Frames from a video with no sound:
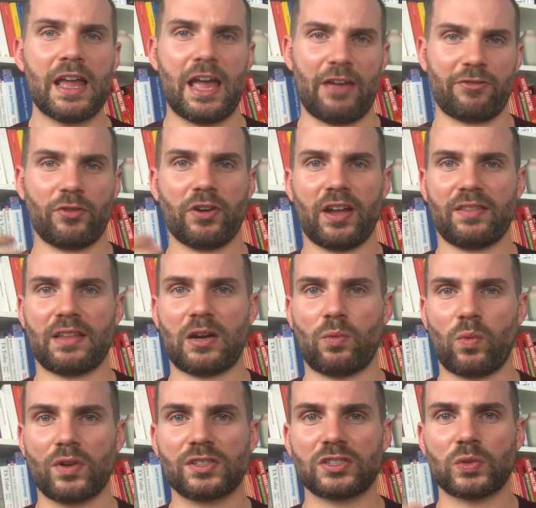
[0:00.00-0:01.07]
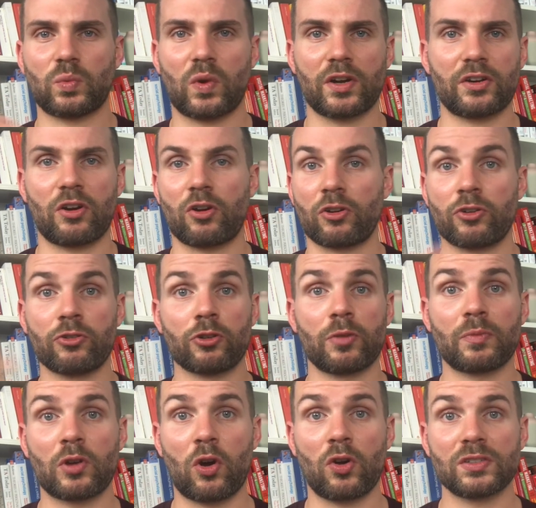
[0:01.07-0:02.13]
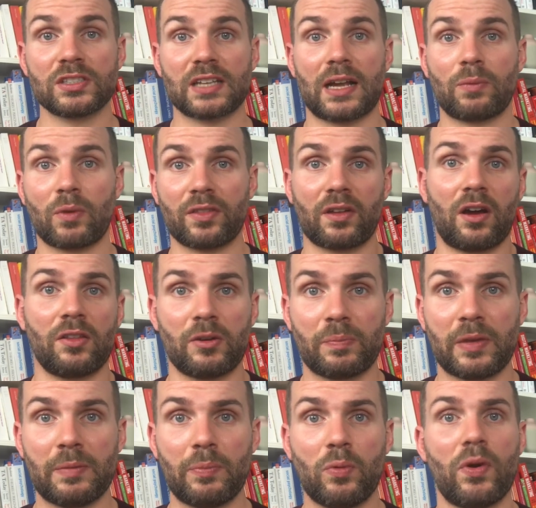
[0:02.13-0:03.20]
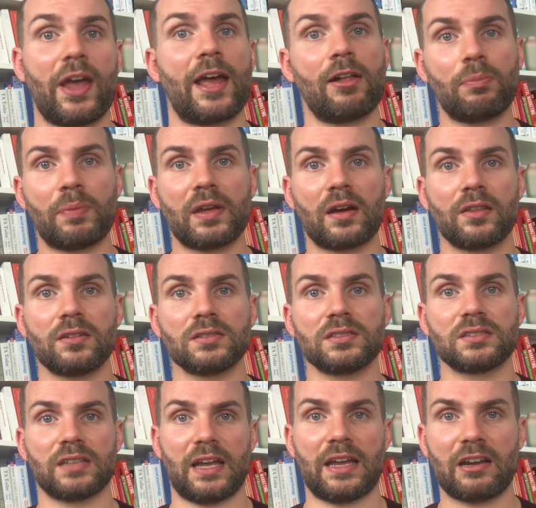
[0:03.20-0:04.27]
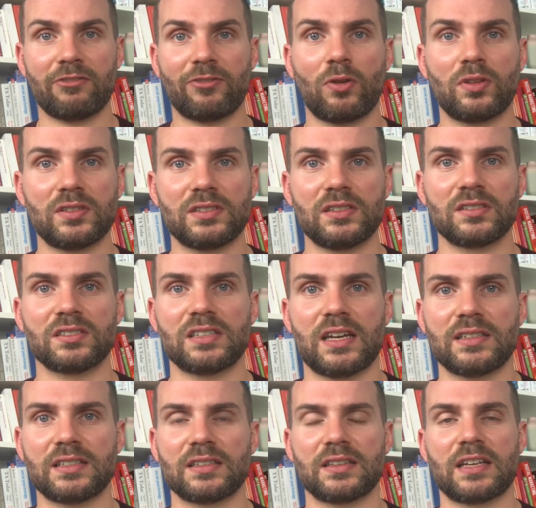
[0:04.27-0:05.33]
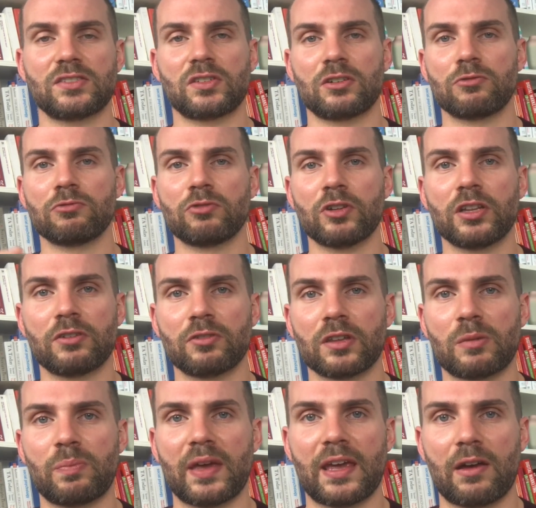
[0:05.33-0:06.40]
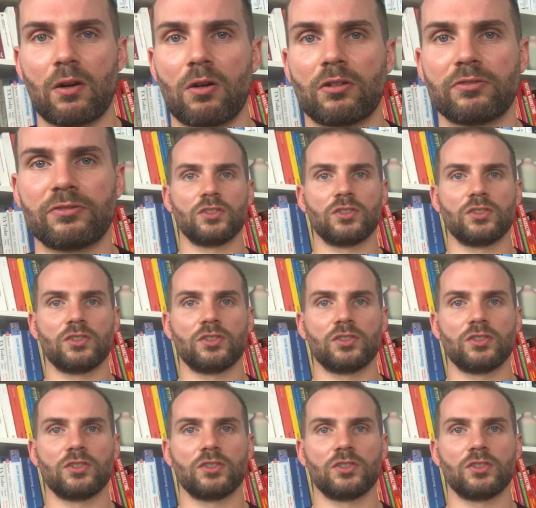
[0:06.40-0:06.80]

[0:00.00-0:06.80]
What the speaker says: If you're in that one-to-one or group contact with other people, helping others in a volunteer setting, that's going to really pay off.